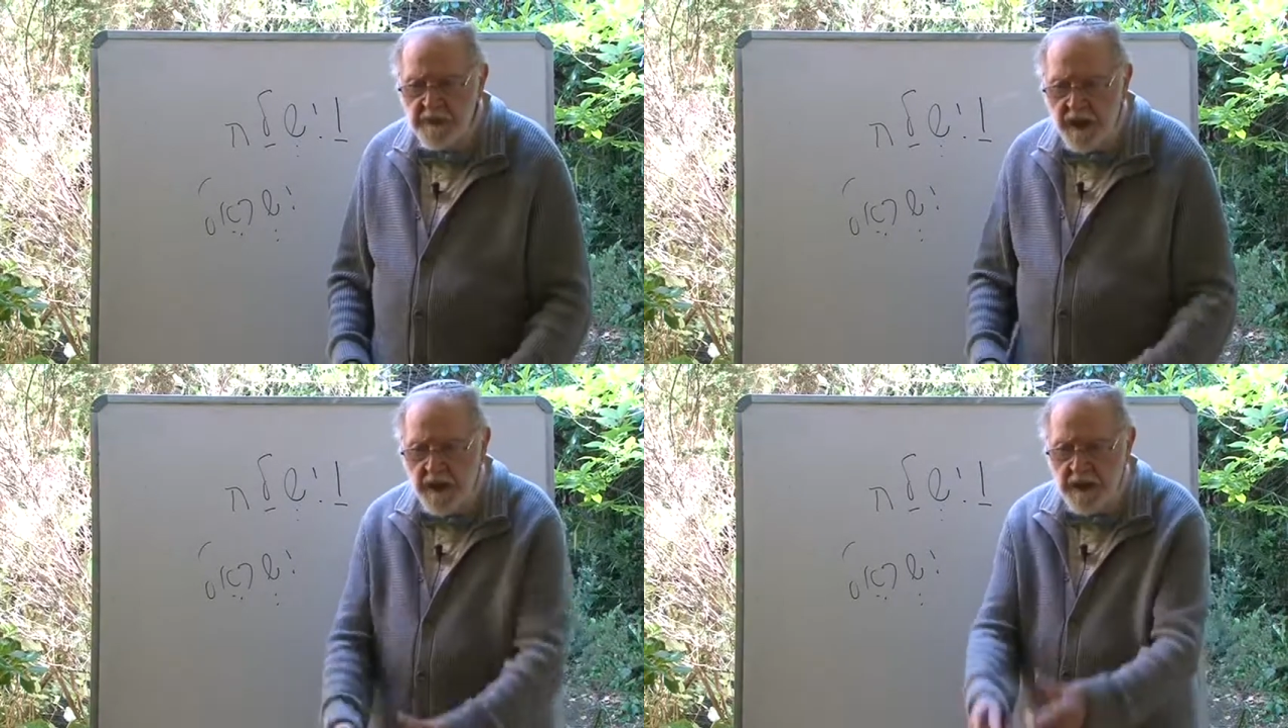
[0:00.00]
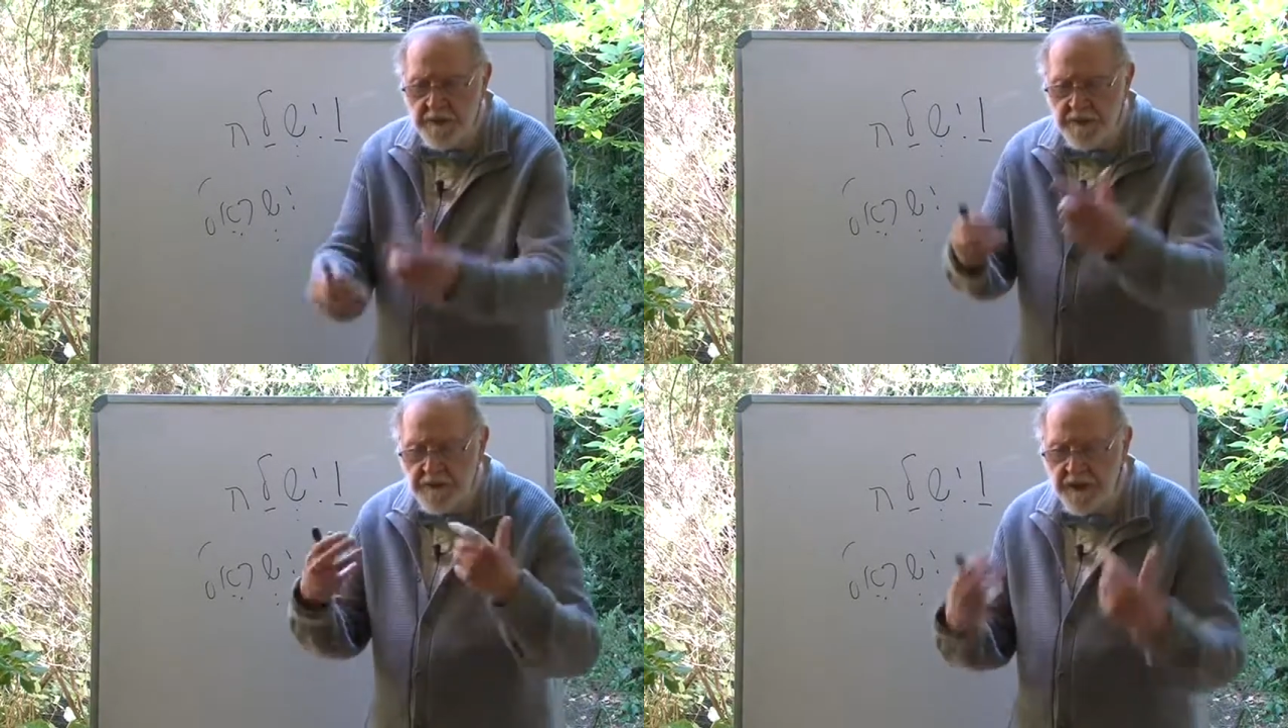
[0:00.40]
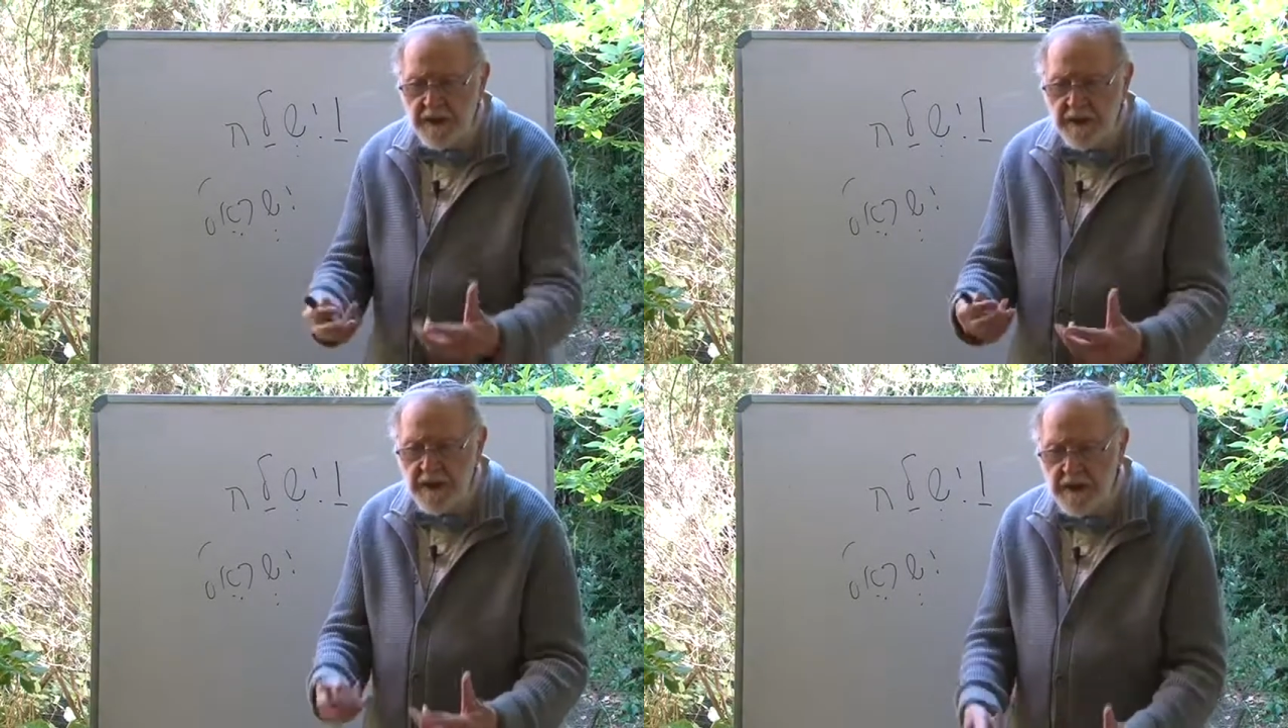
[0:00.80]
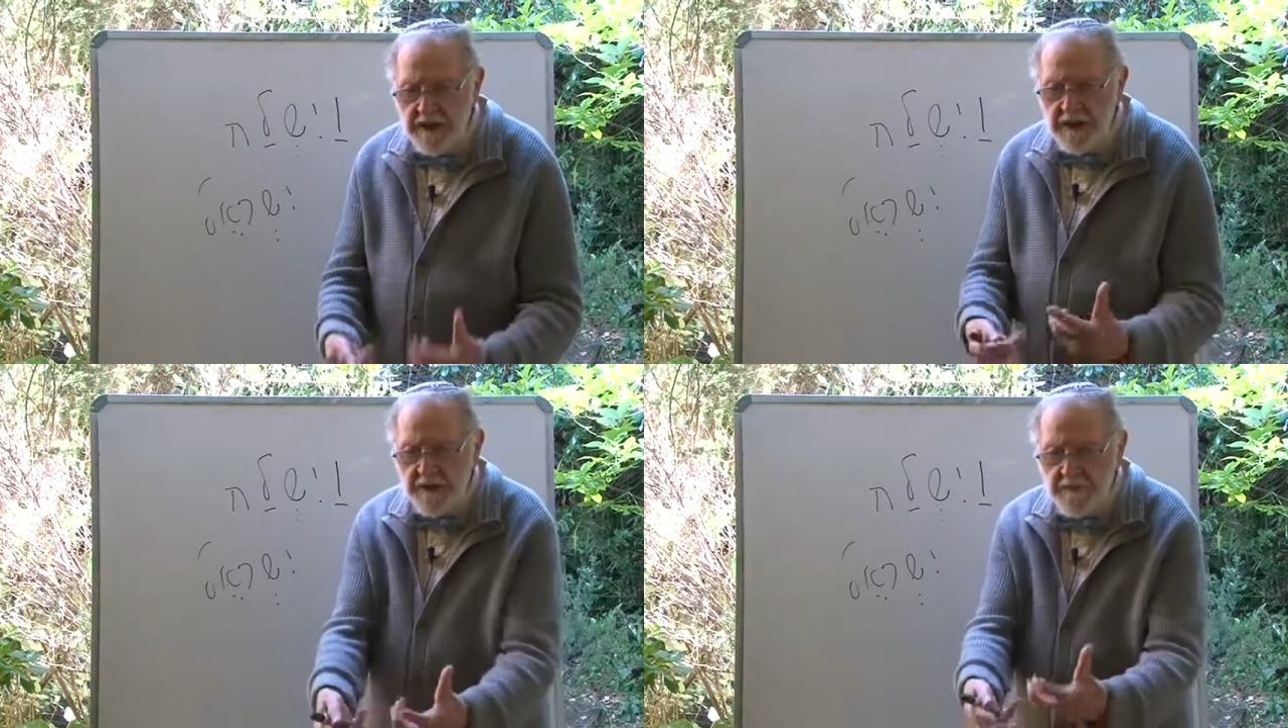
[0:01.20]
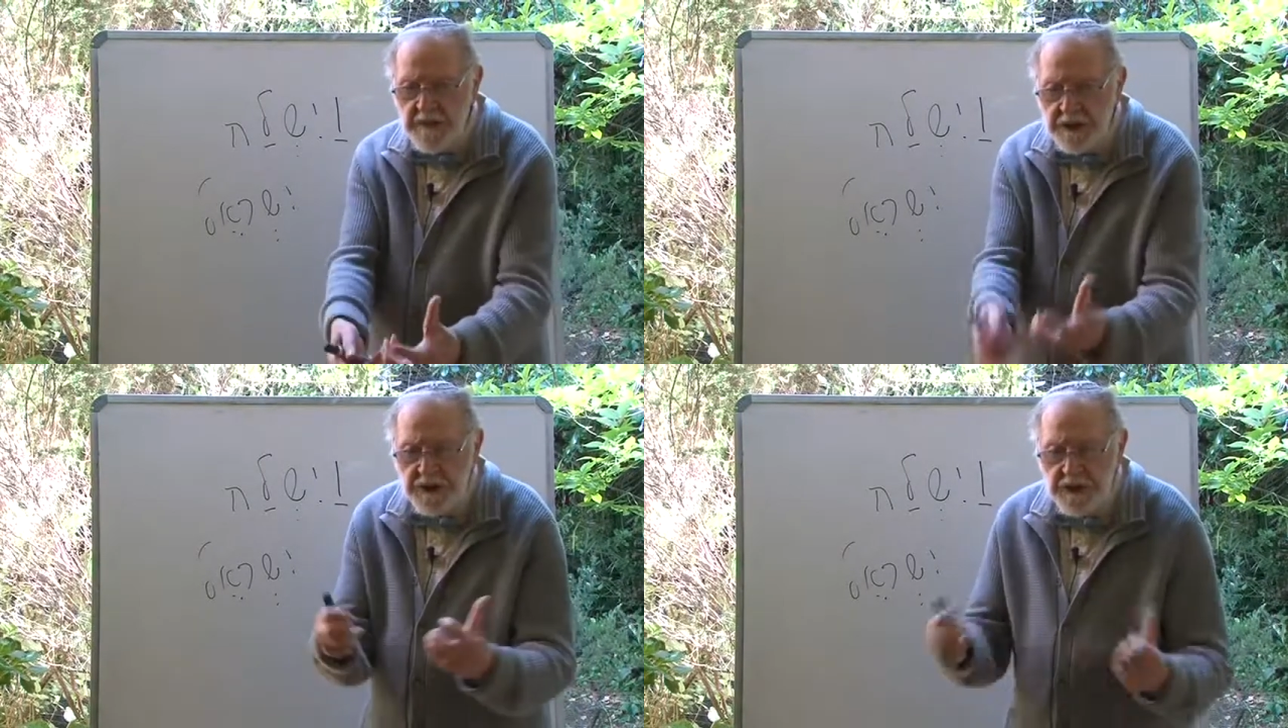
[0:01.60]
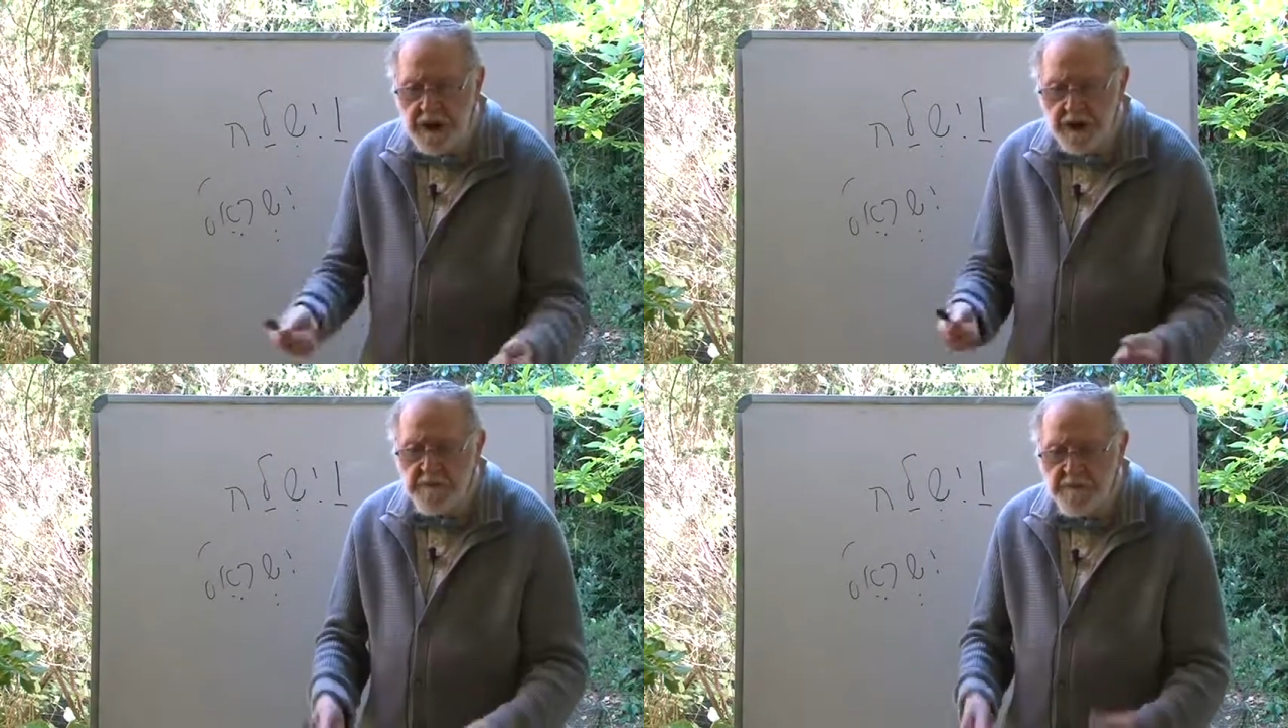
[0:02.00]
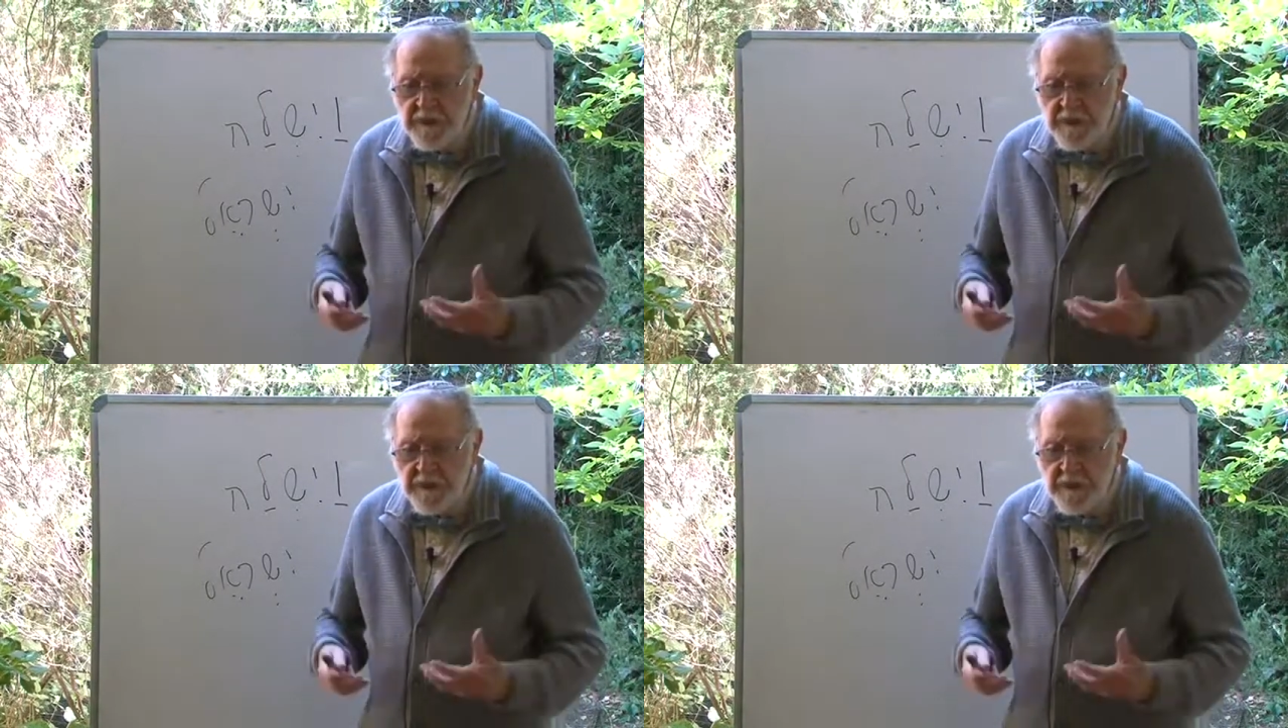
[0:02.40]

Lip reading: And finally, that mishkan